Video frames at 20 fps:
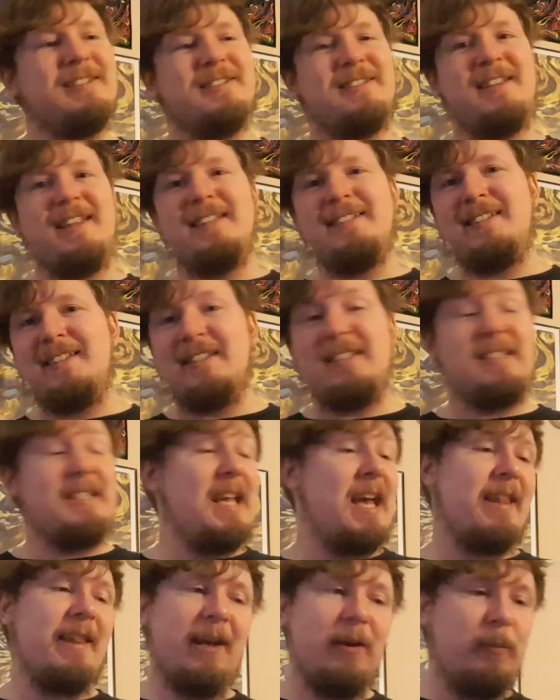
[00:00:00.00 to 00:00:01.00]
So that's it.
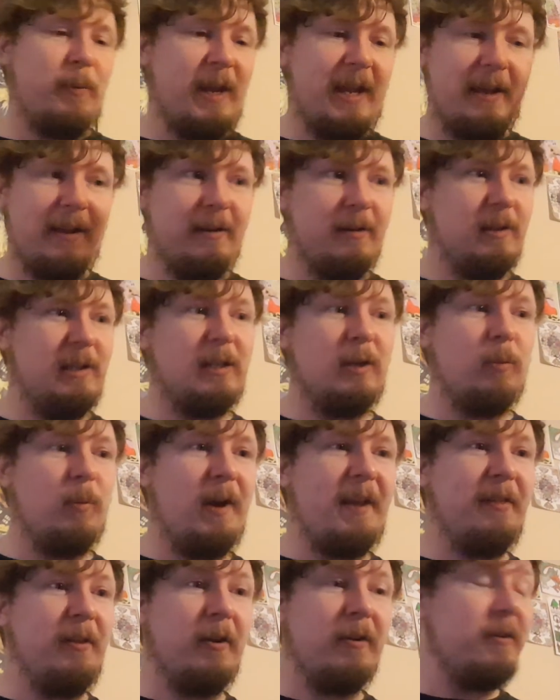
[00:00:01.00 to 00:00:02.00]
Yeah, that ran
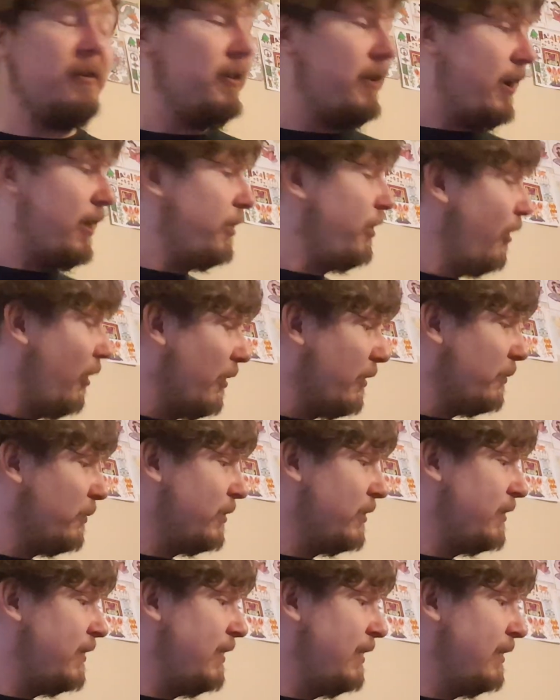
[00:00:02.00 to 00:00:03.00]
way longer than I thought it
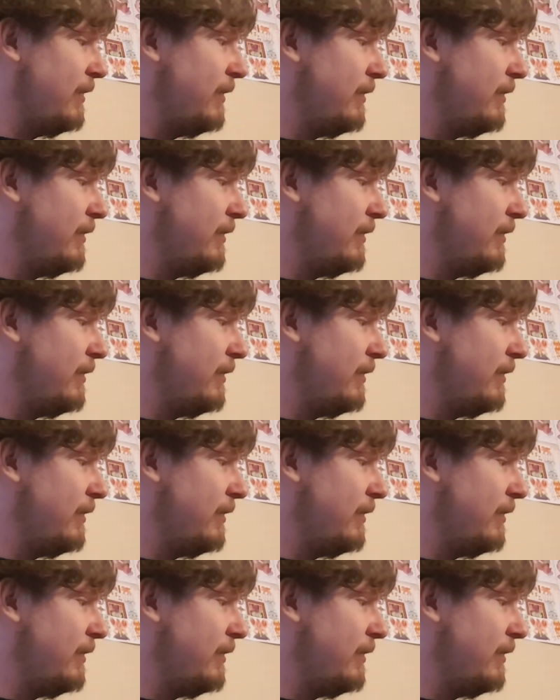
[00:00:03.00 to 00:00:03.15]
would.